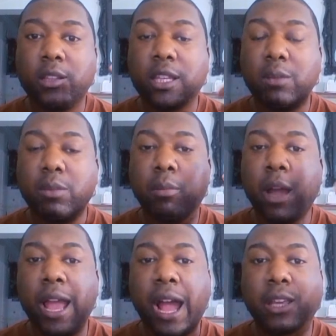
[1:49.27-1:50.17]
to keep my
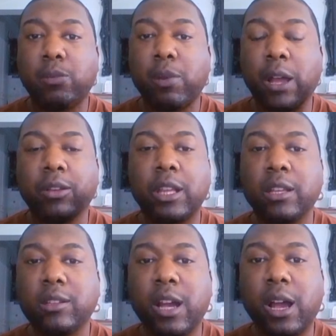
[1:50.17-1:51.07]
mind occupied in the
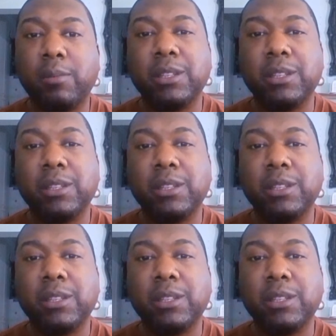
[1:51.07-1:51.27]
things of God.